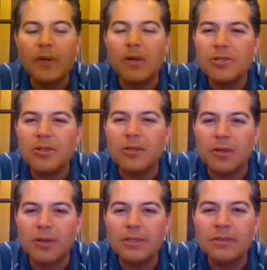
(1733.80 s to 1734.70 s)
also
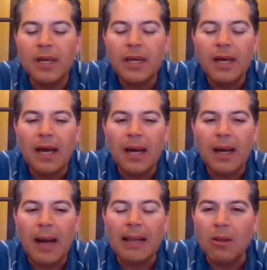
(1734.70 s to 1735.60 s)
learned
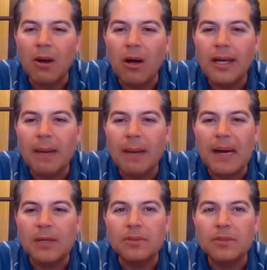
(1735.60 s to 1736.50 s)
a lot
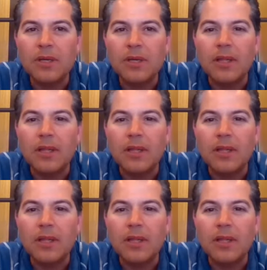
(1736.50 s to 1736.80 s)
about